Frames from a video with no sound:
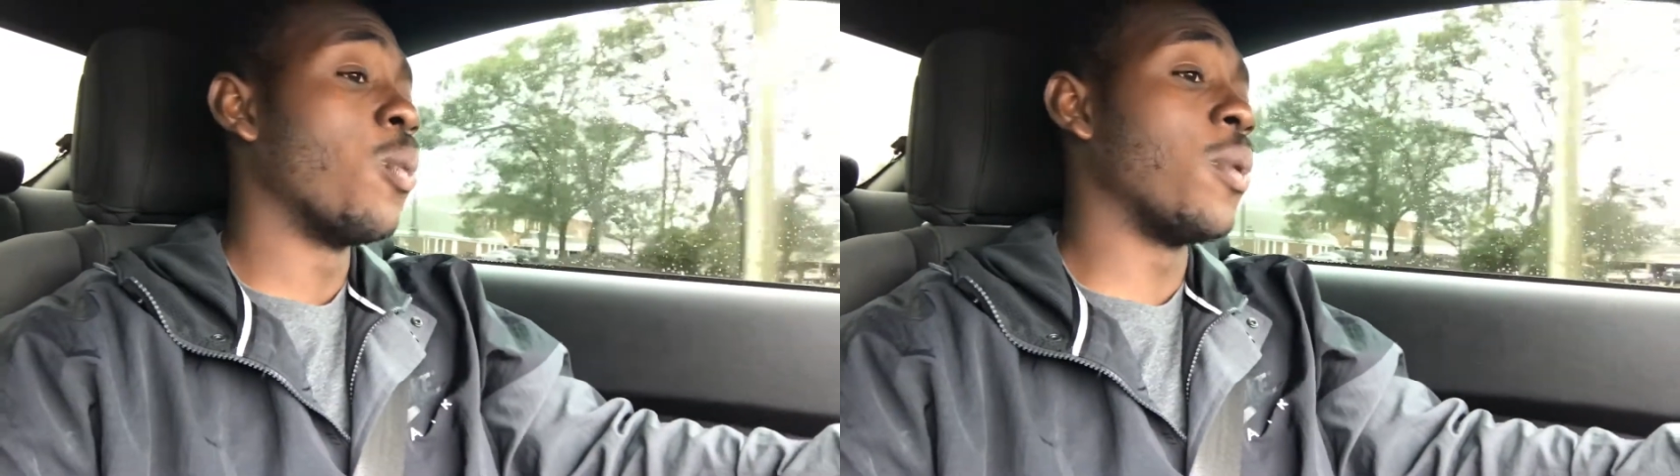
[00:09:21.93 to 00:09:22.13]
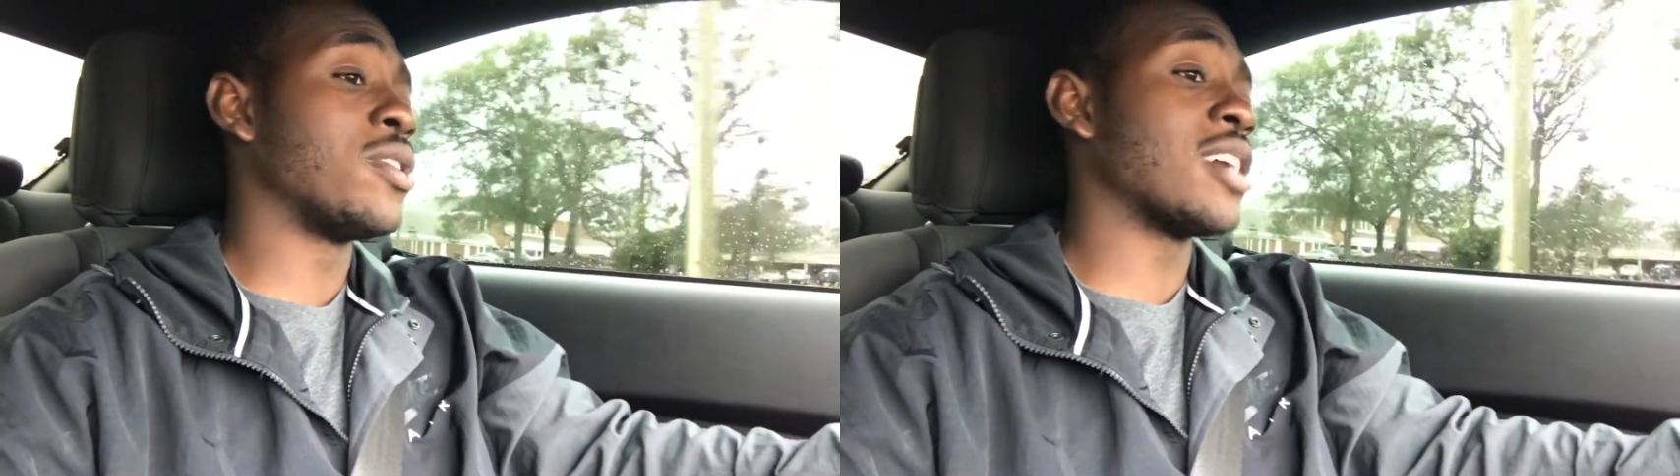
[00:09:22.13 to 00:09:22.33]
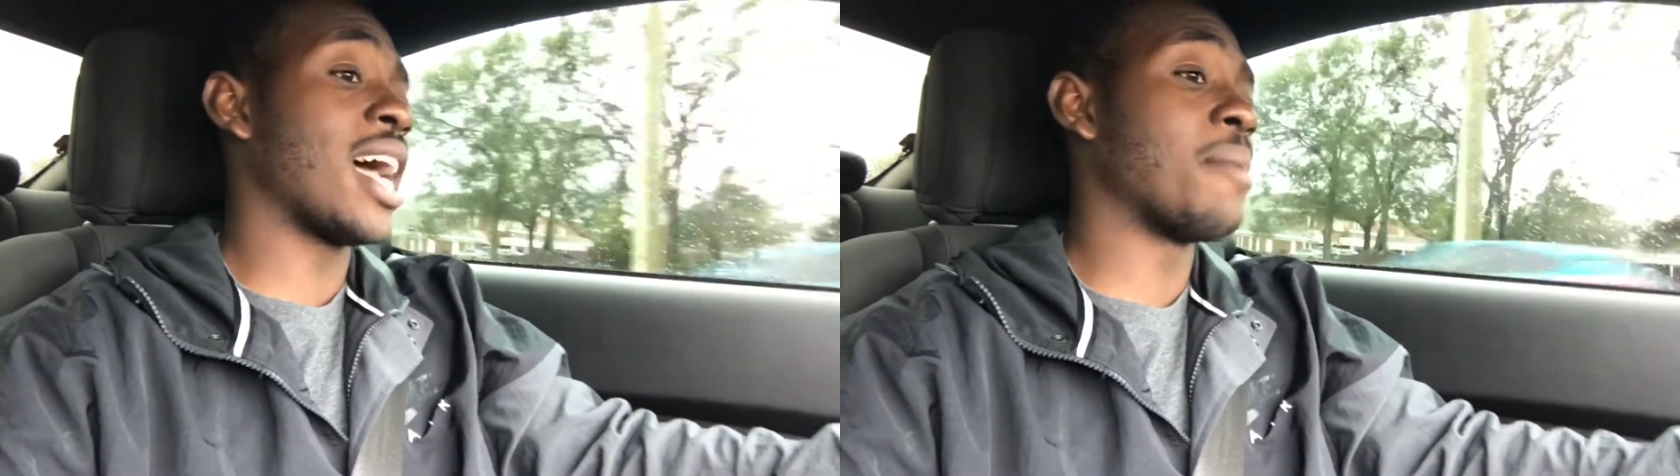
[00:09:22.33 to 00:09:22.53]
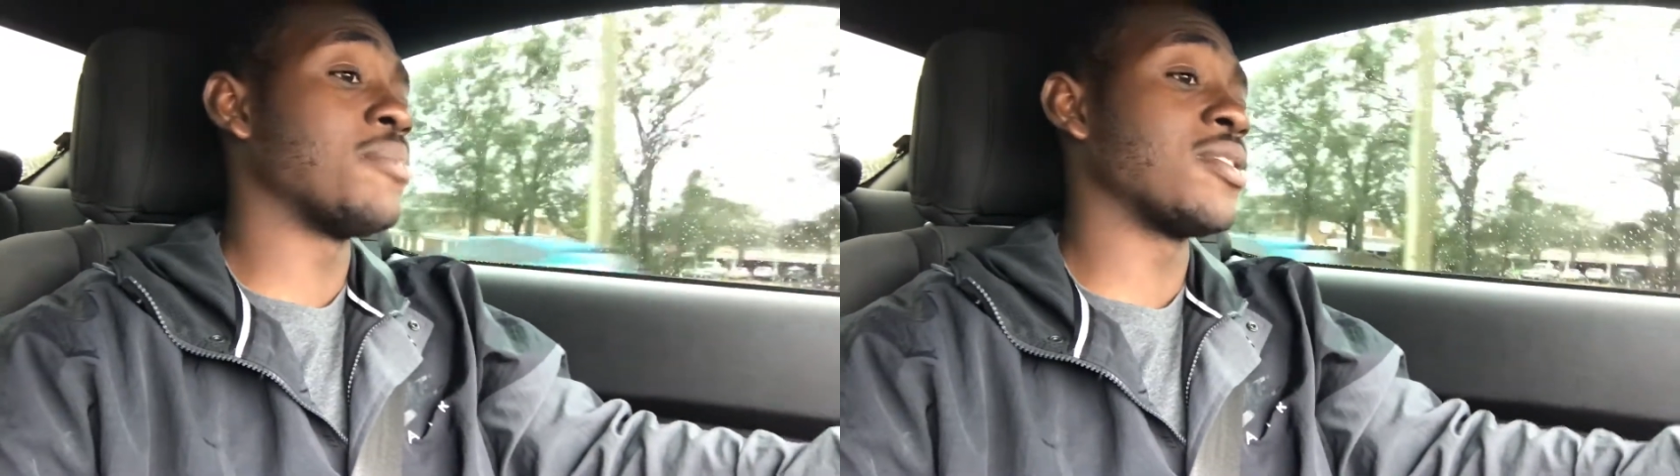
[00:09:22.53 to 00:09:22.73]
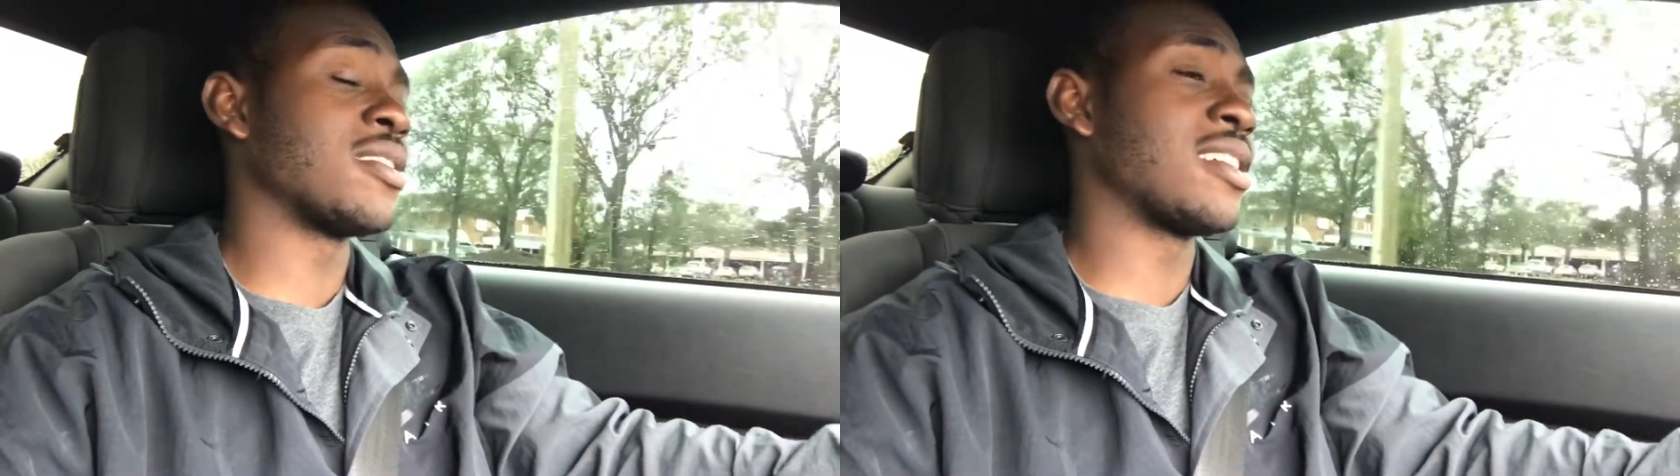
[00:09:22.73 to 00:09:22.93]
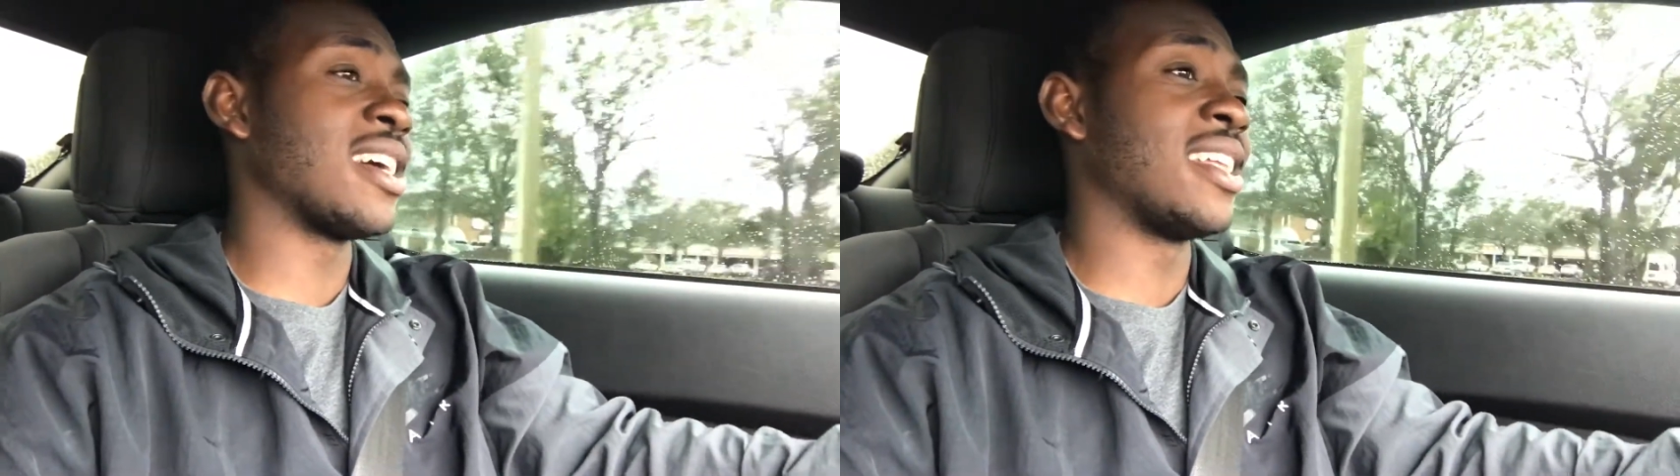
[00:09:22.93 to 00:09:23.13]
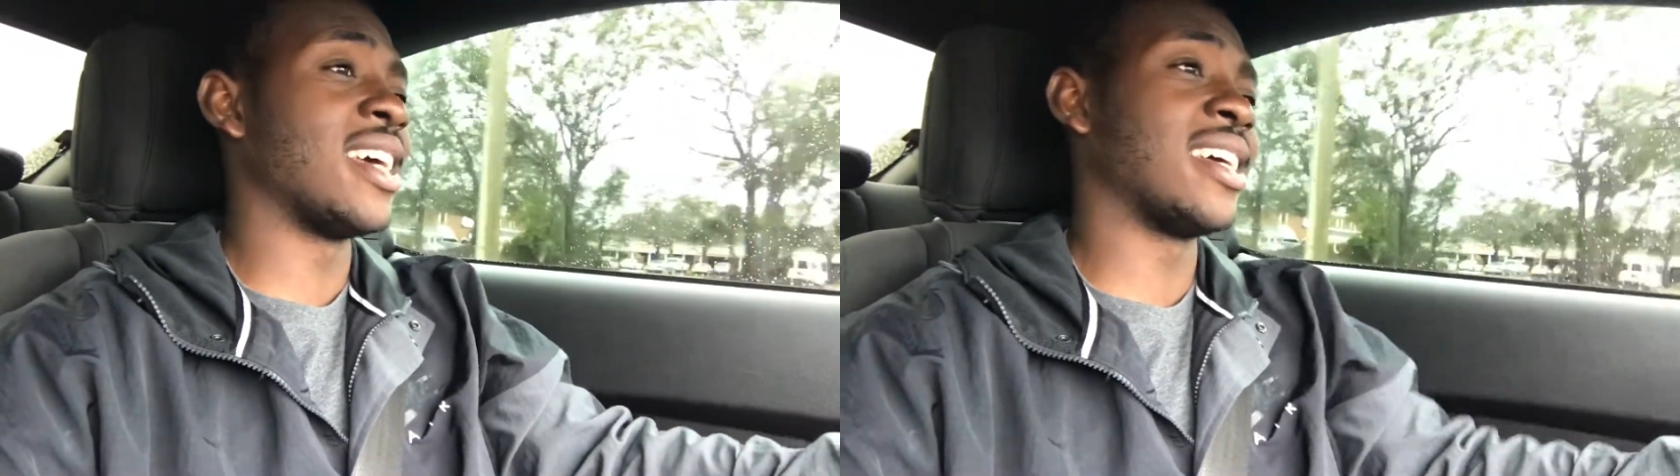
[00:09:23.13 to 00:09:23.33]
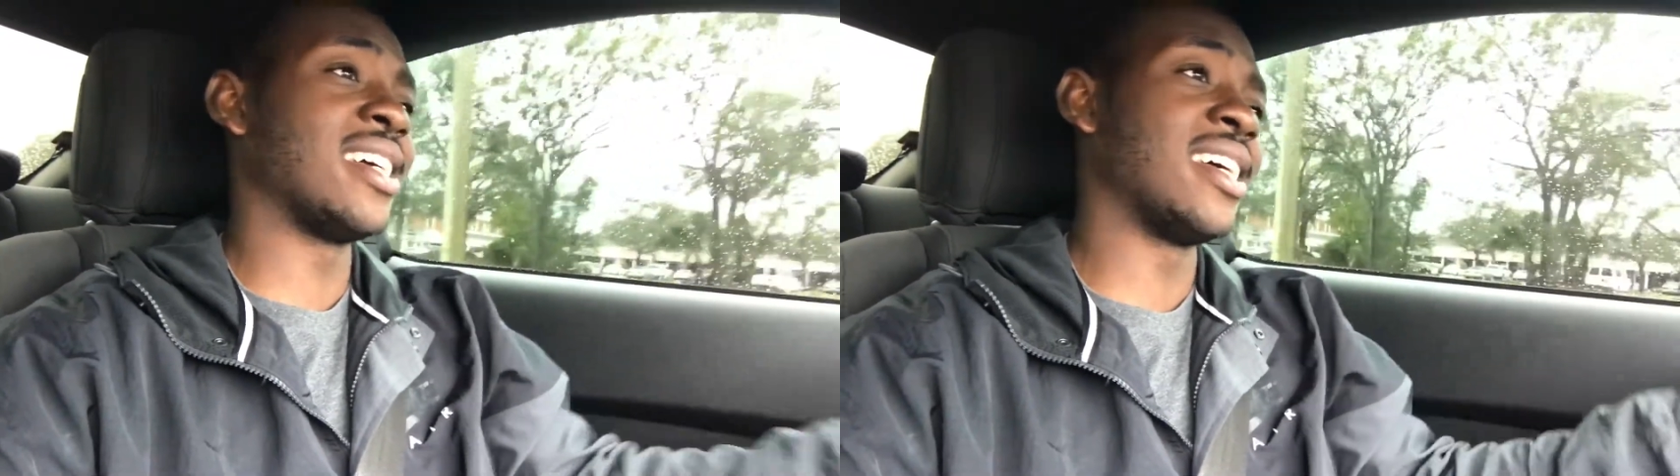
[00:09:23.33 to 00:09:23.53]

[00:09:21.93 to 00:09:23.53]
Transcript: which I'm just kind of like,